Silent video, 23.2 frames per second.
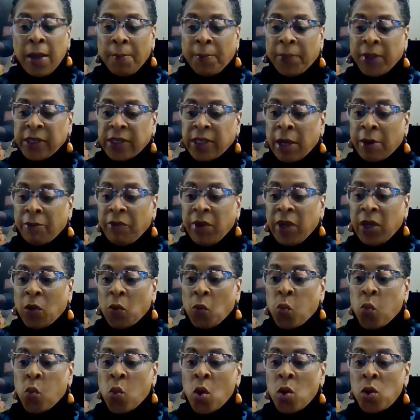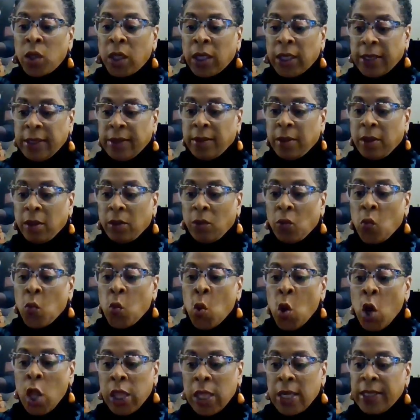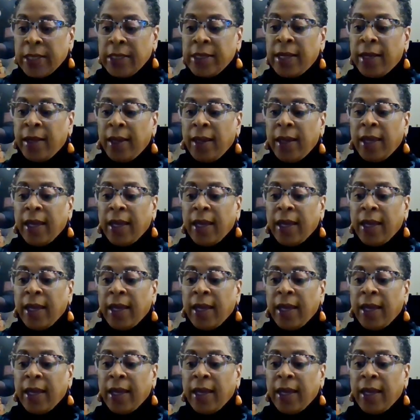But Tariq Woolen